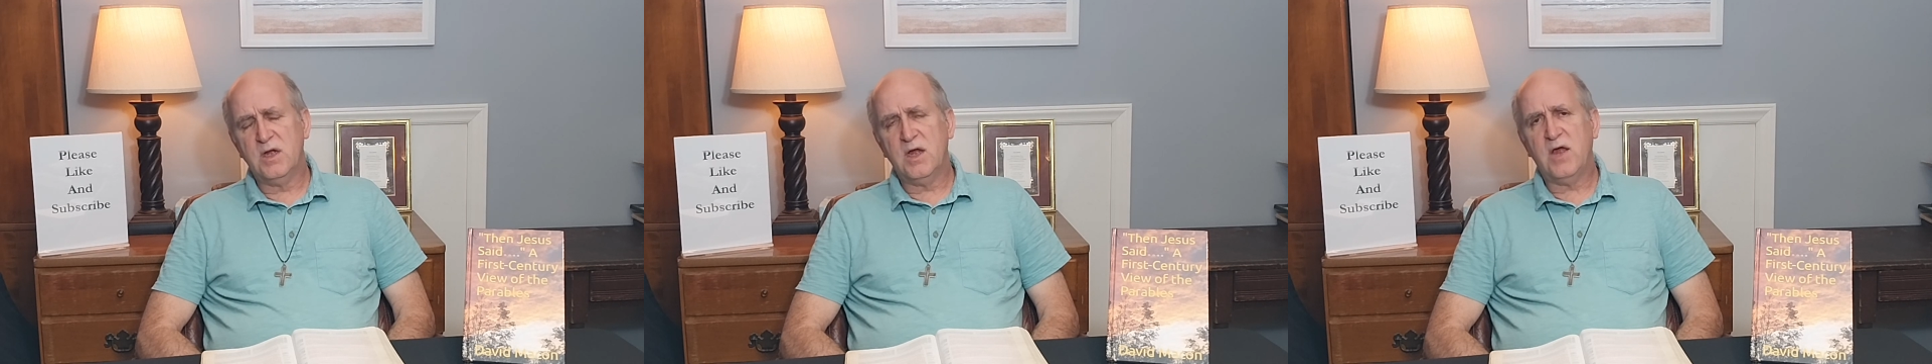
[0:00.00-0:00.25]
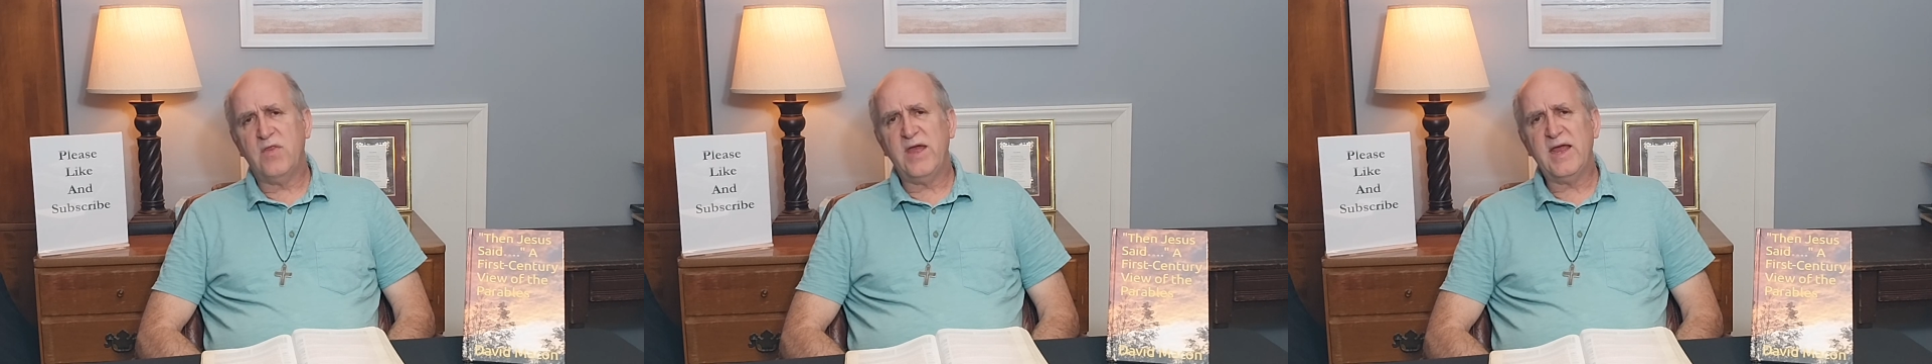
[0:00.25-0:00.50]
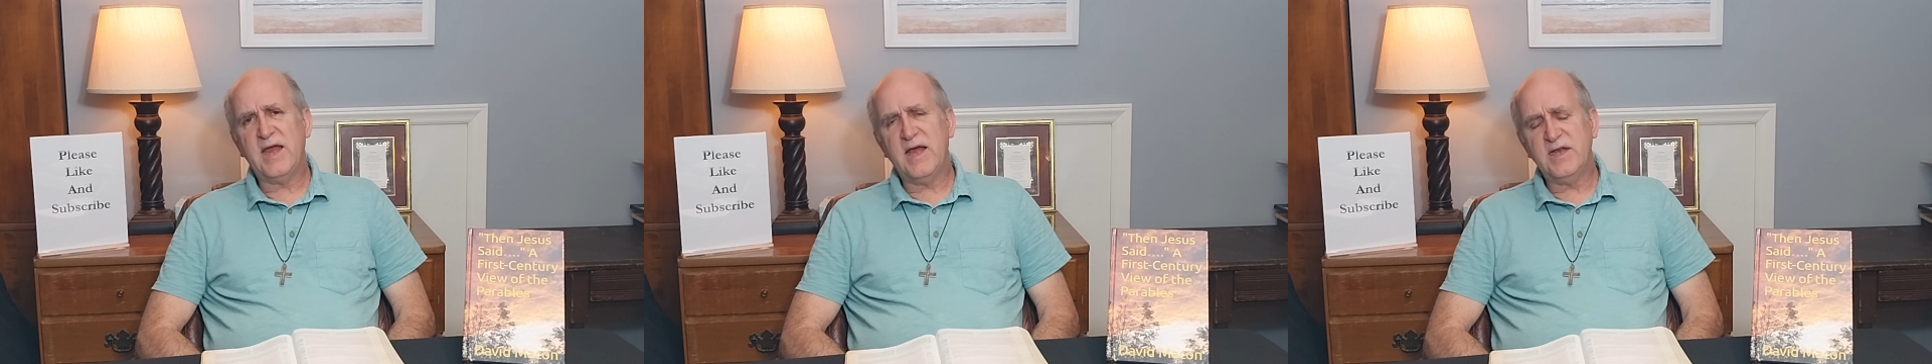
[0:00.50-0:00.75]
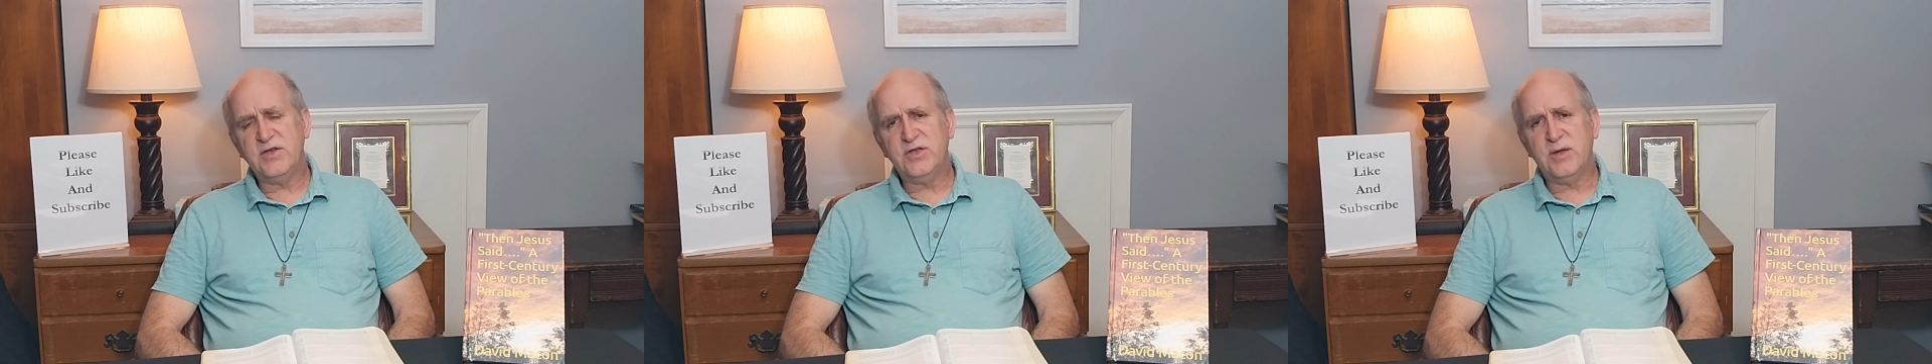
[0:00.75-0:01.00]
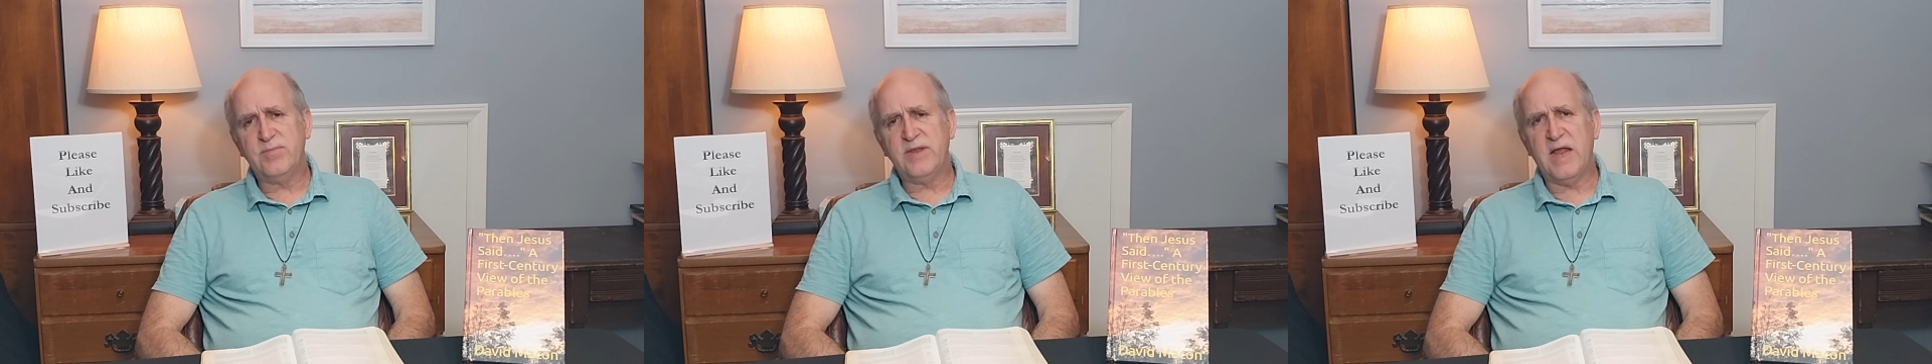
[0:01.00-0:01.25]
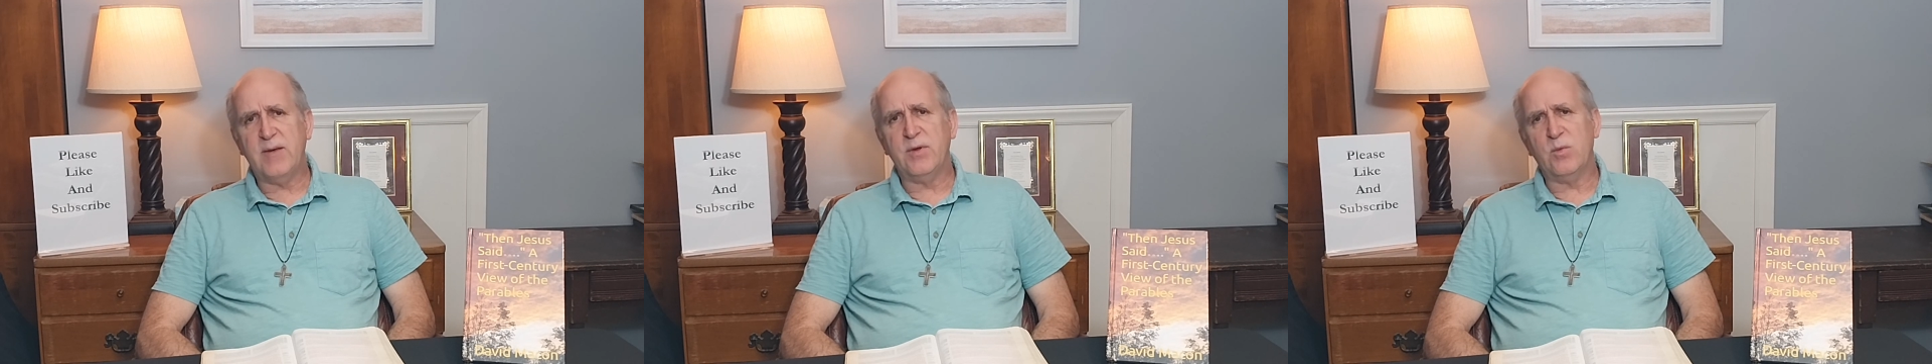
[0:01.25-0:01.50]
Now that kind of jumped
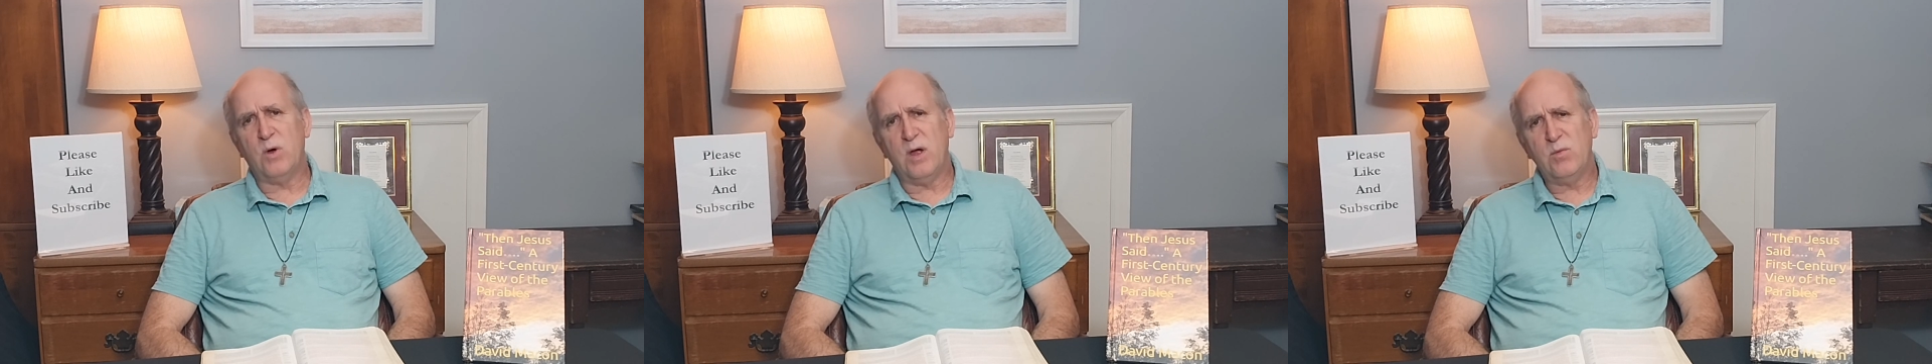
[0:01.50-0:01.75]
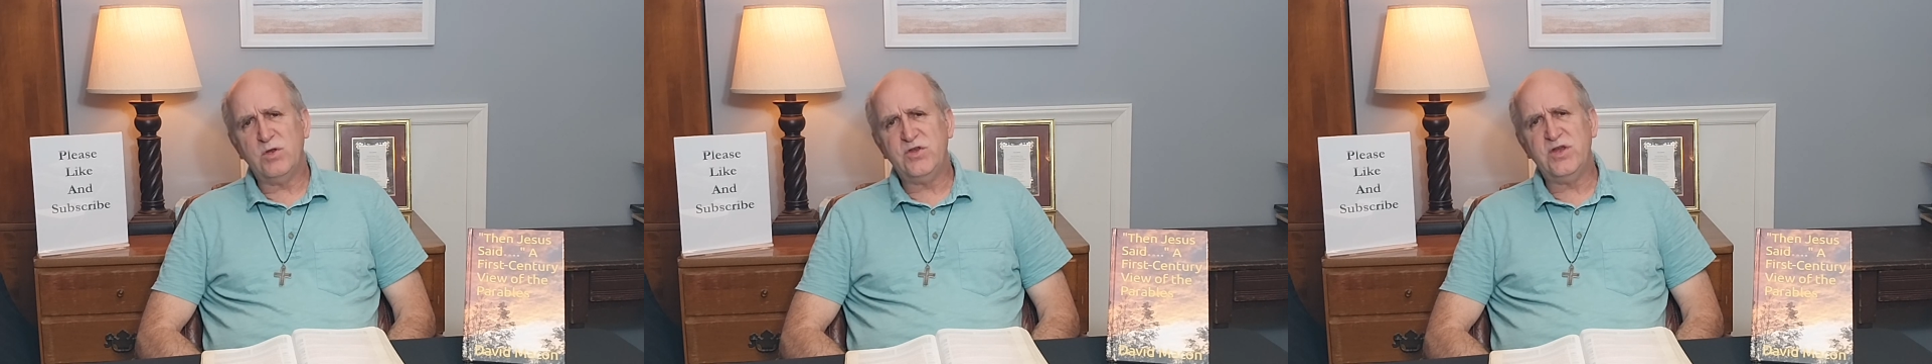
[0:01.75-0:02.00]
out at me. Why would